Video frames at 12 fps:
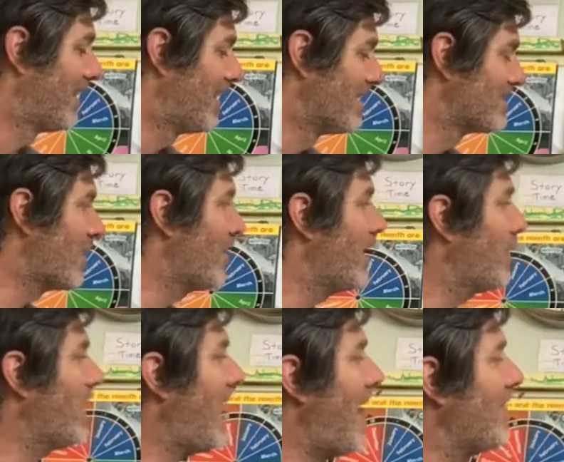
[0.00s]
So here we
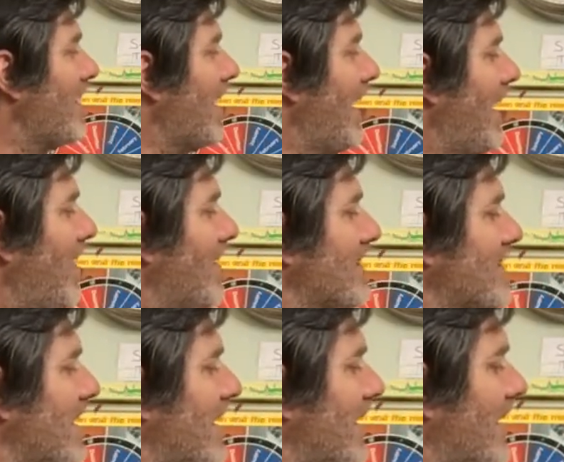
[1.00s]
have it,
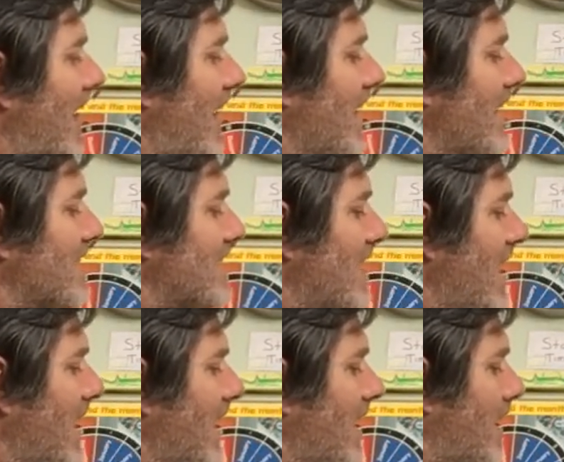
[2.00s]
Harrison, Anaya,
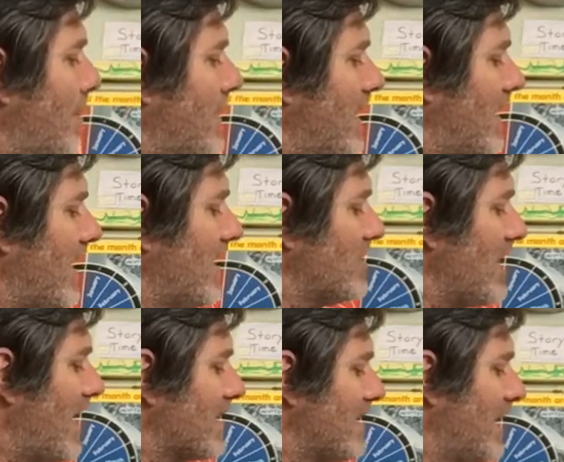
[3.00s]
Sagan, Amelia,
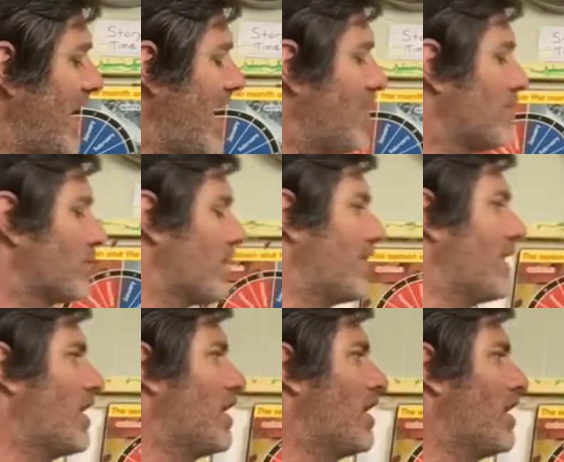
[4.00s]
Jackson, and
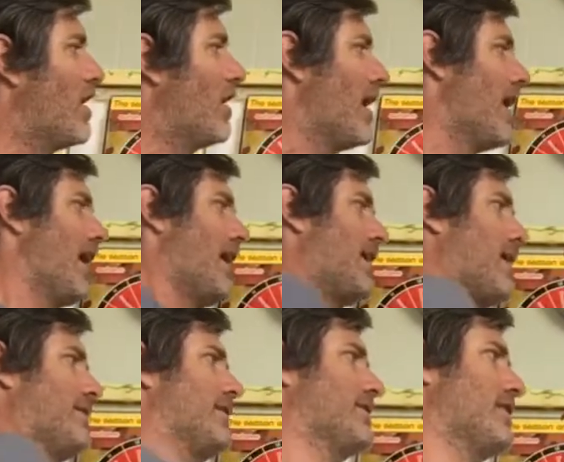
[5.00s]
River. And at the
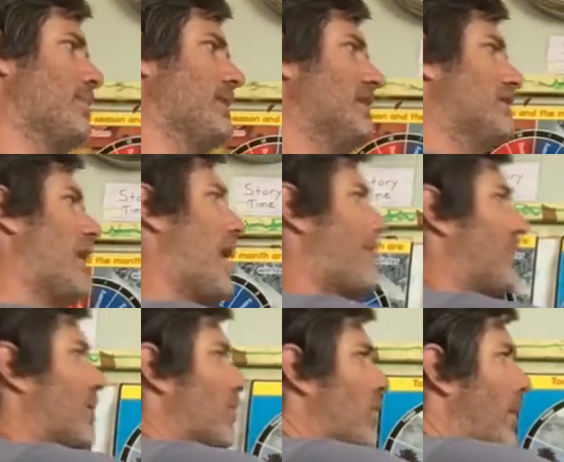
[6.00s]
tippity top,
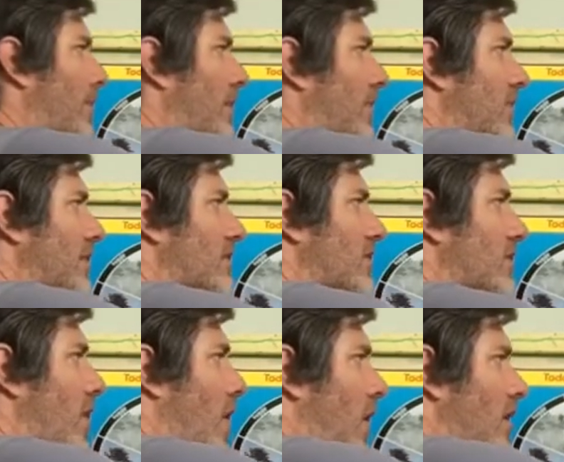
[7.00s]
we'll put this
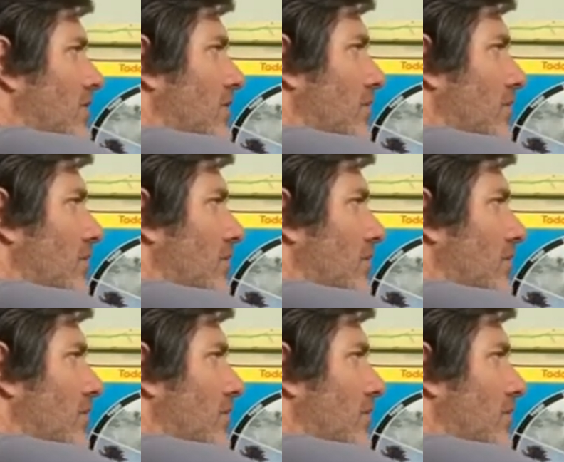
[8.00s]
awesome